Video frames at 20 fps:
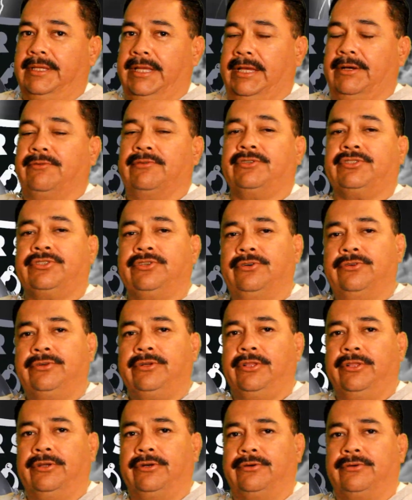It was
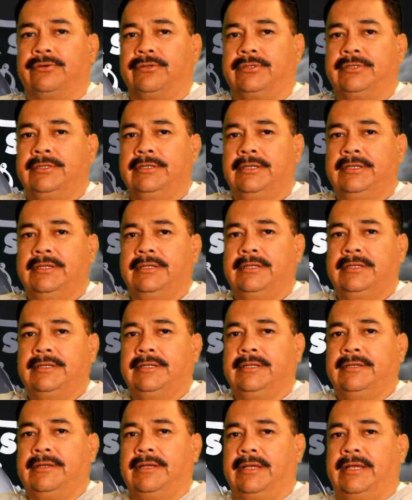so close.
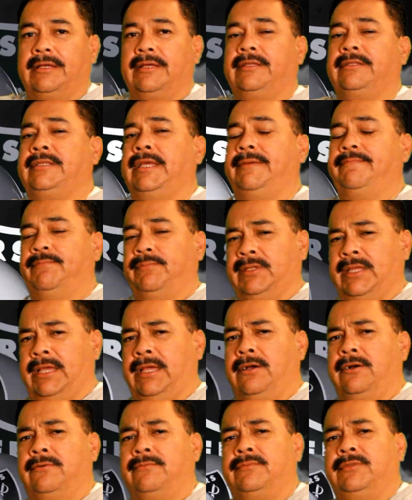They
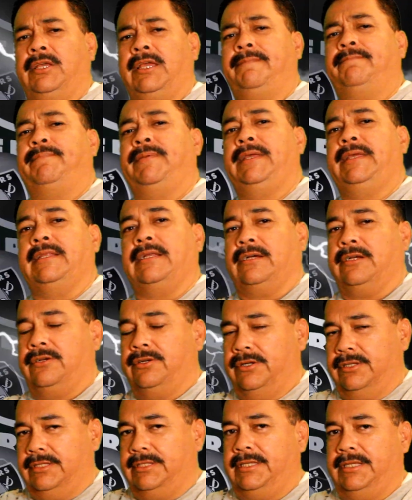beat a
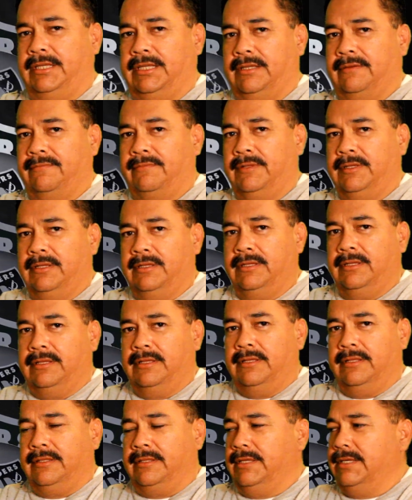good team.
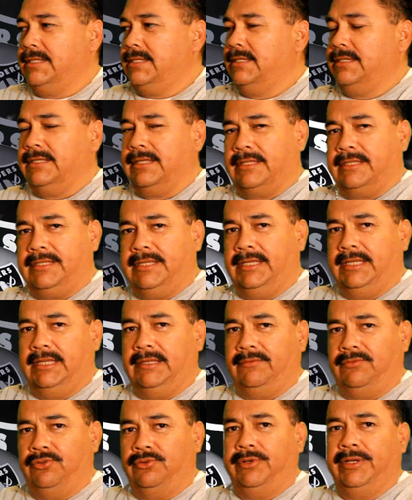This is a
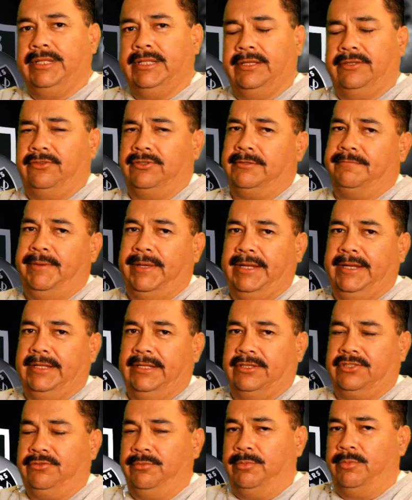team, New England, has been
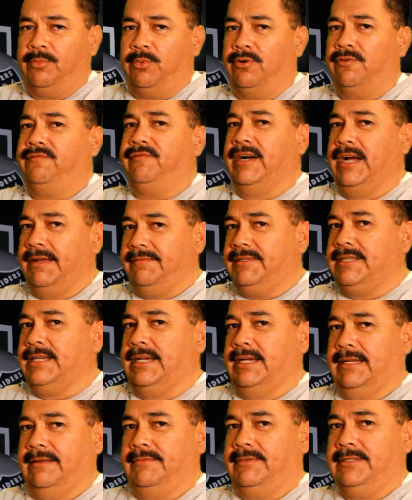in the Super Bowl 5
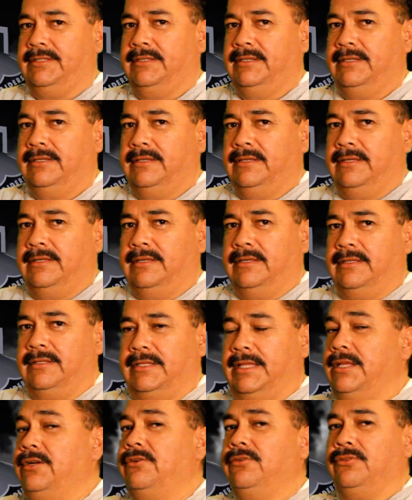times.
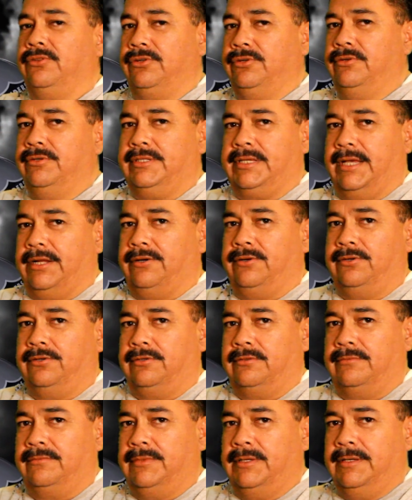They don't lose at
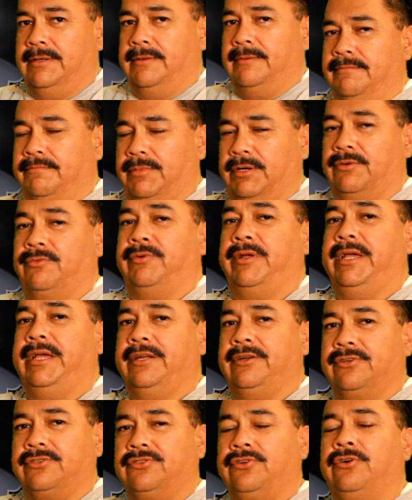home, but
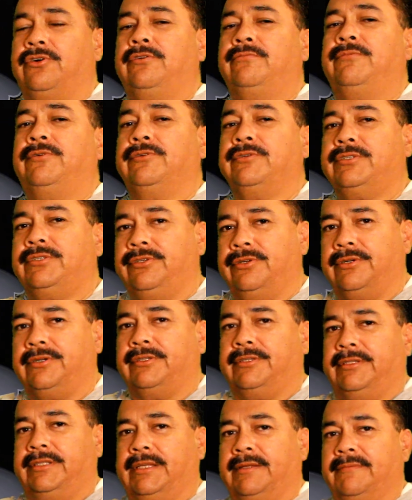Raiders almost took
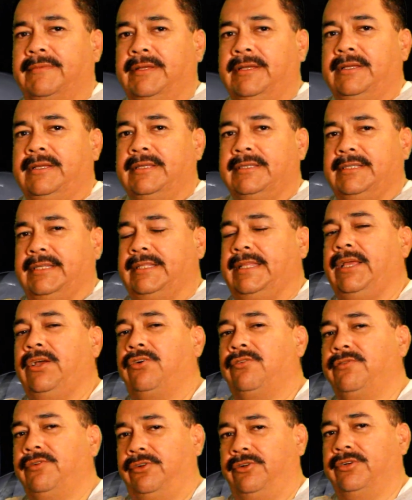it to them. See, they
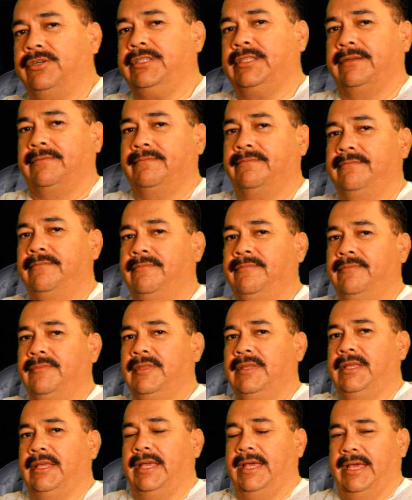overlooked them.
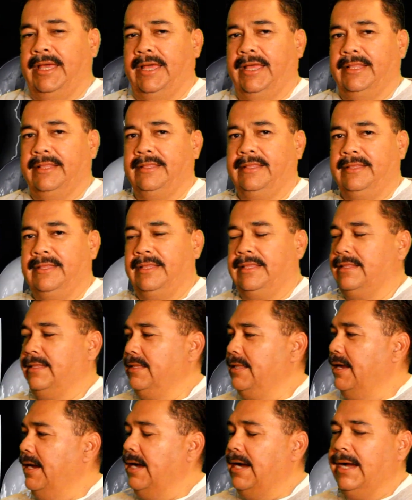And
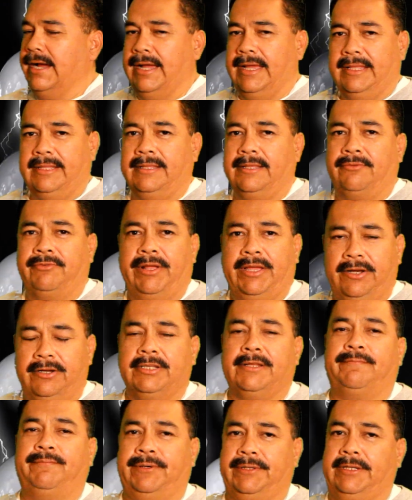The
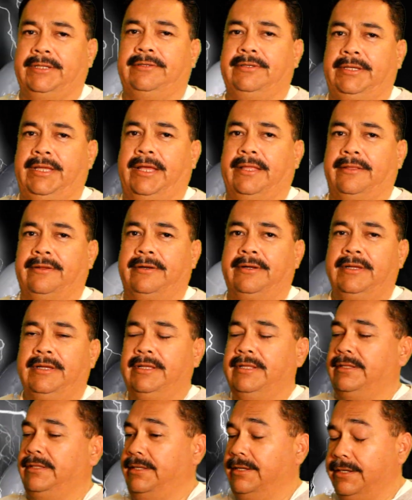Raiders are putting it together.
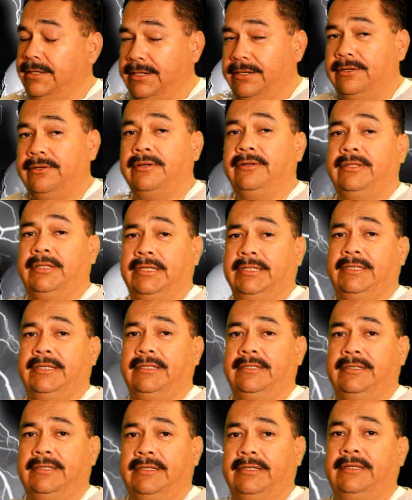They're going to go to
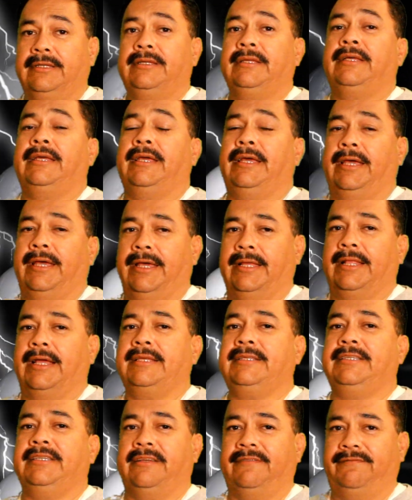London, and
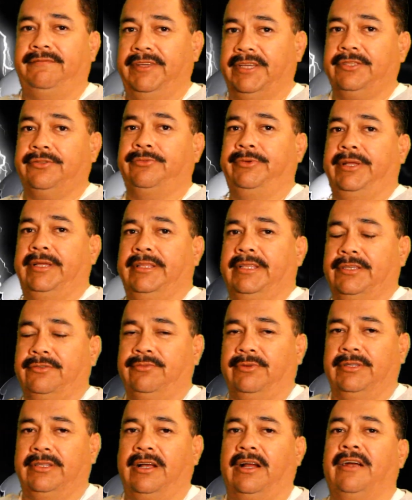I see a victory in
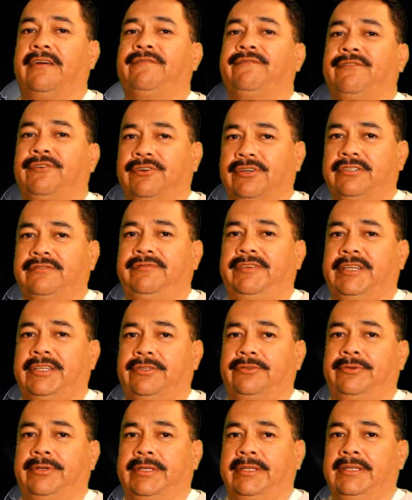this one, our first
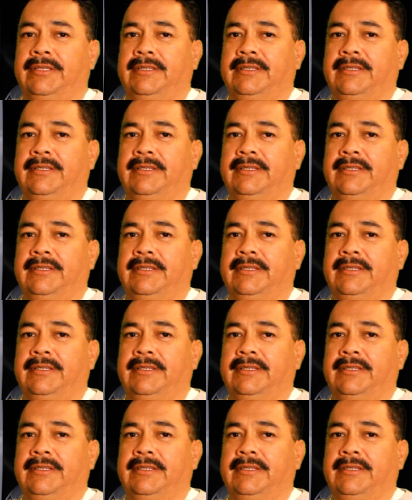victory.